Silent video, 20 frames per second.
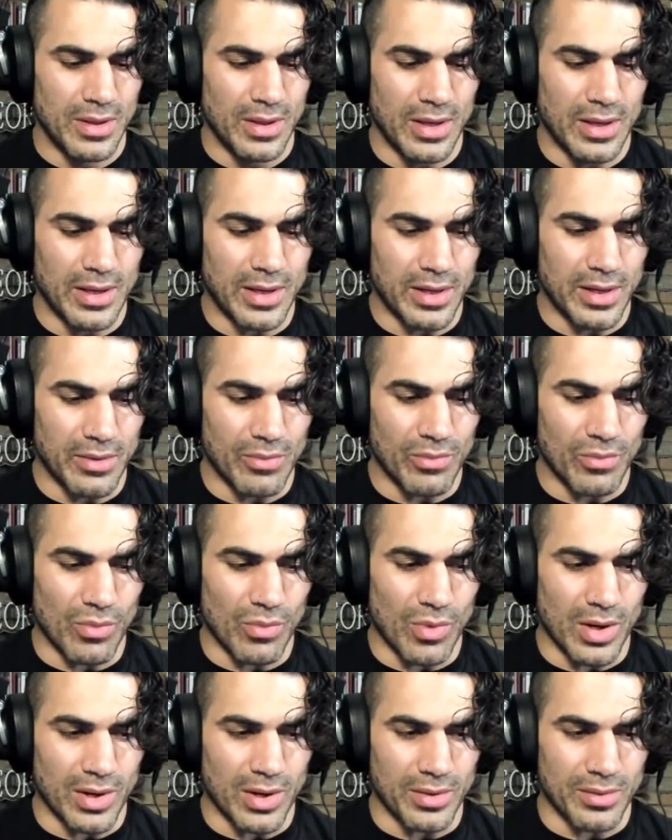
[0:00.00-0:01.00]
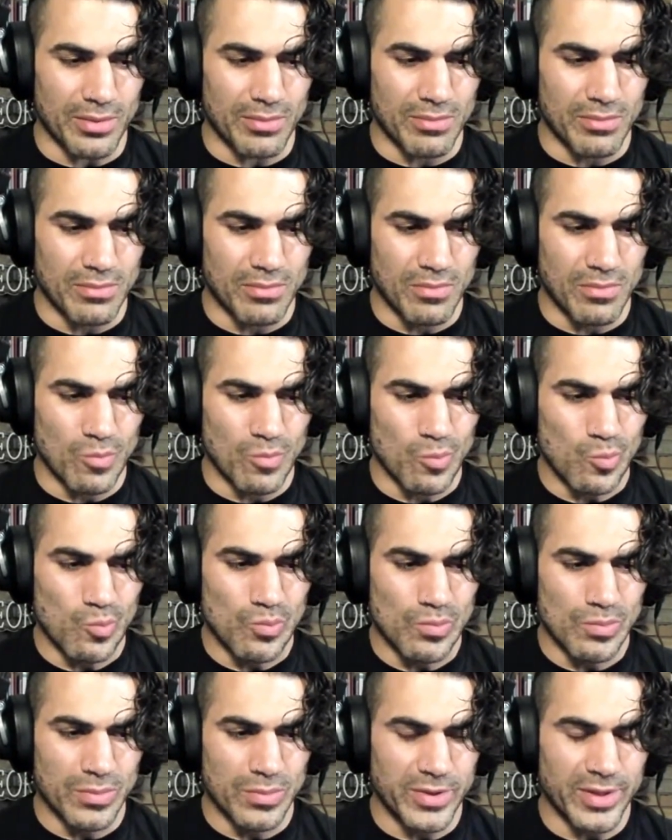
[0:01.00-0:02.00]
and I didn't want
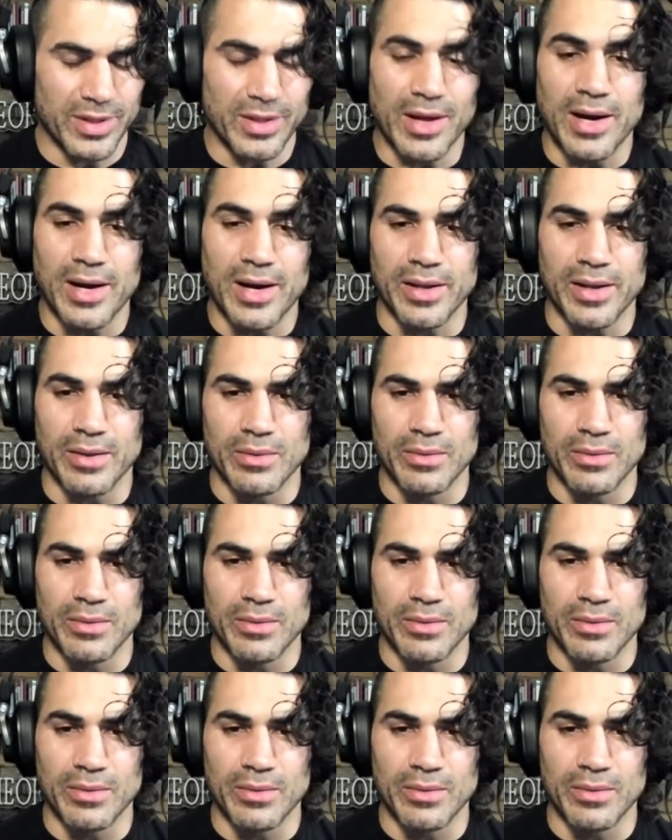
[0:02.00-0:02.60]
to lie.